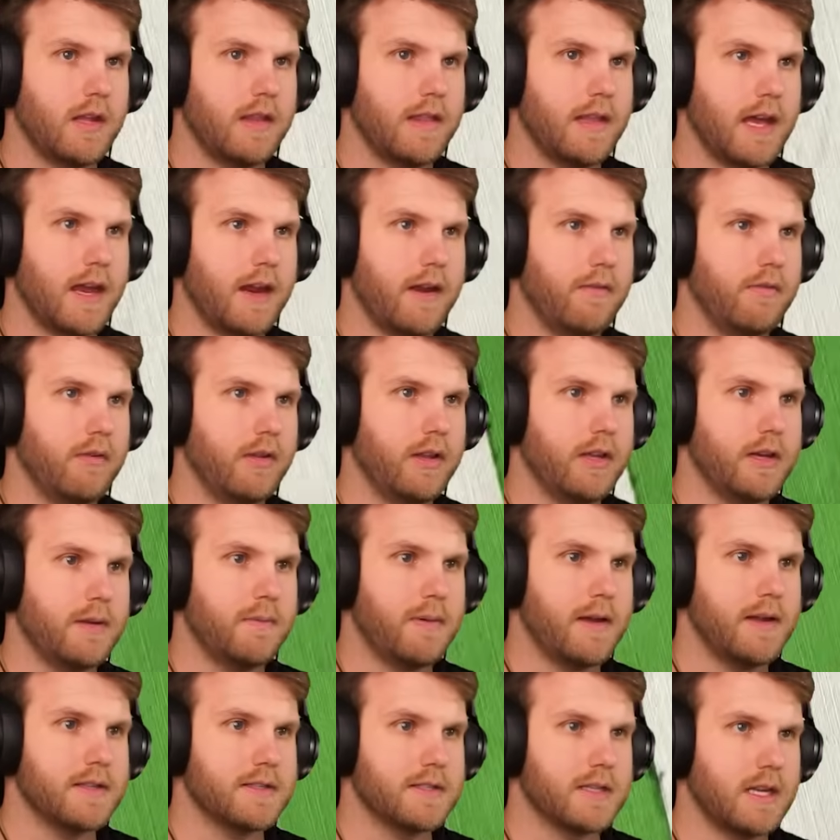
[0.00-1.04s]
And it really
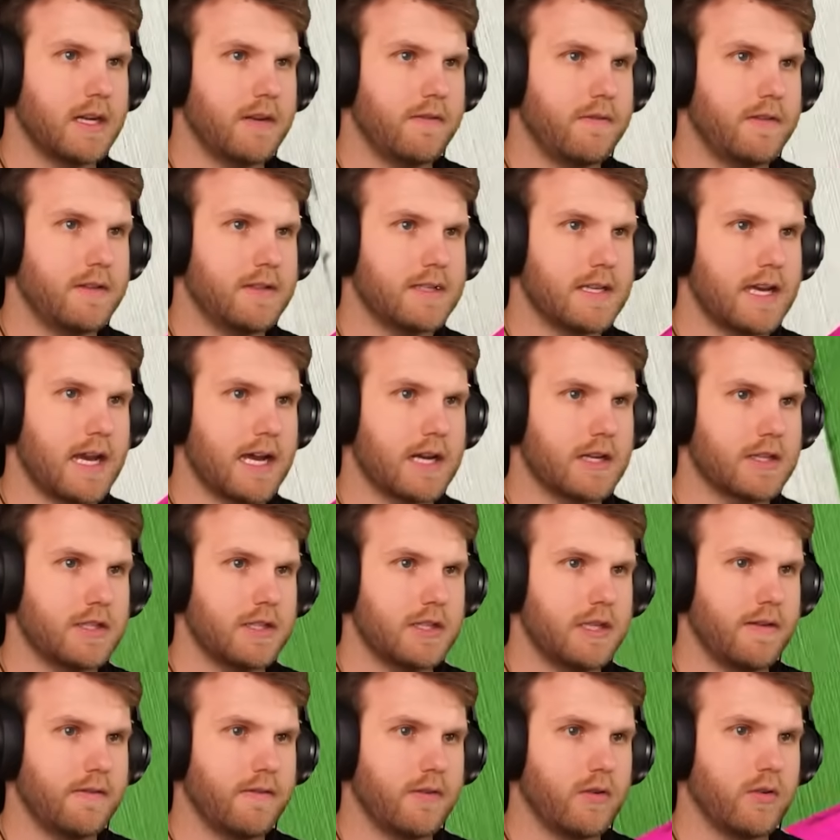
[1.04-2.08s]
depends on if it's actually
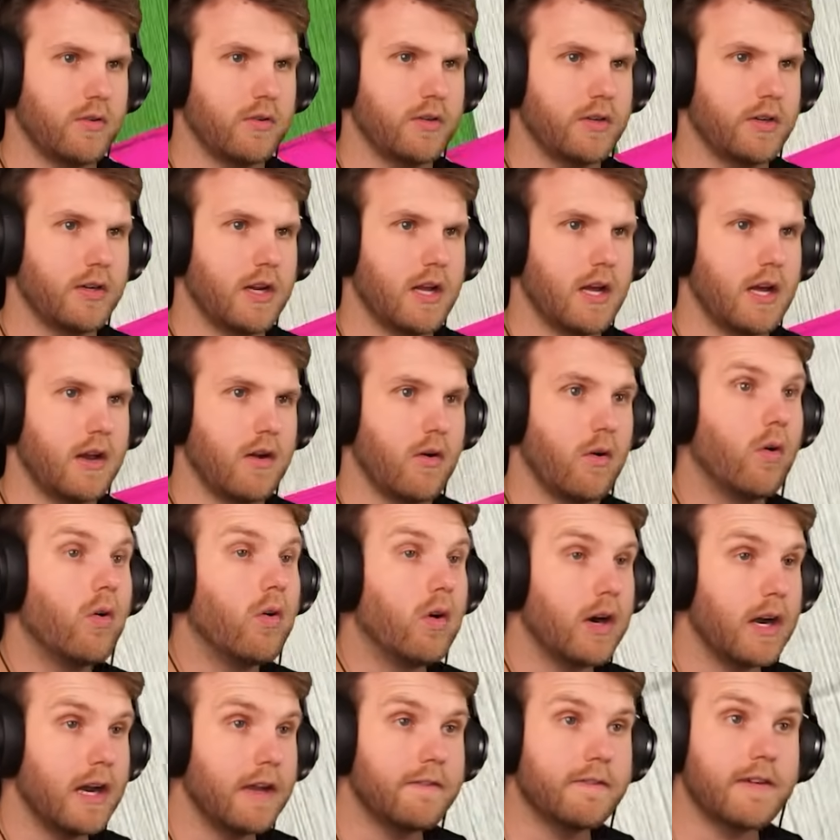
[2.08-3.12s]
difficult or not,
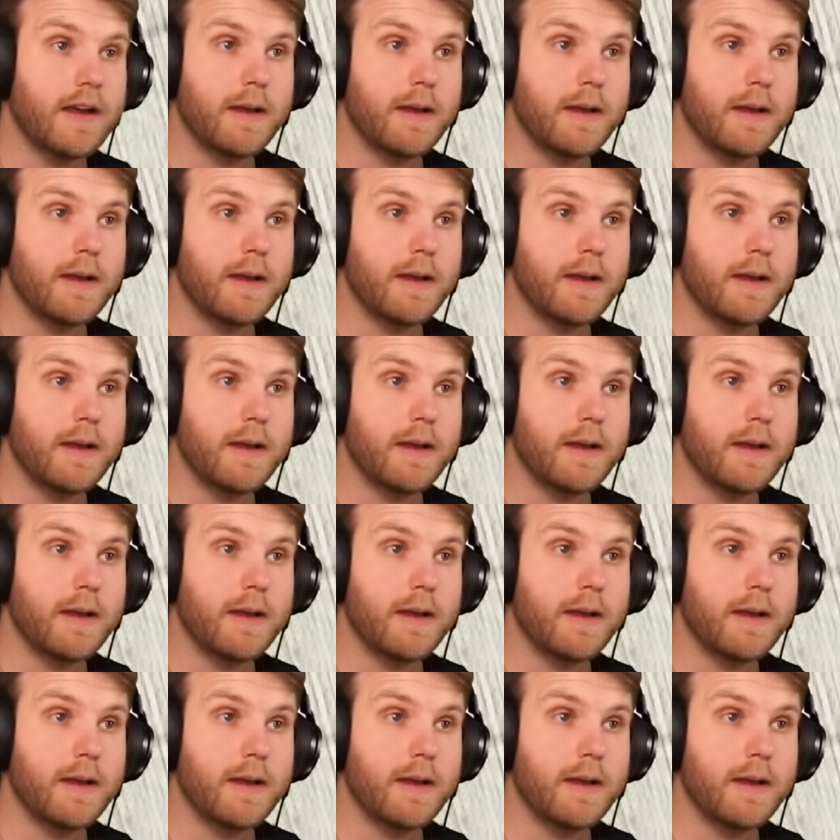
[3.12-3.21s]
or if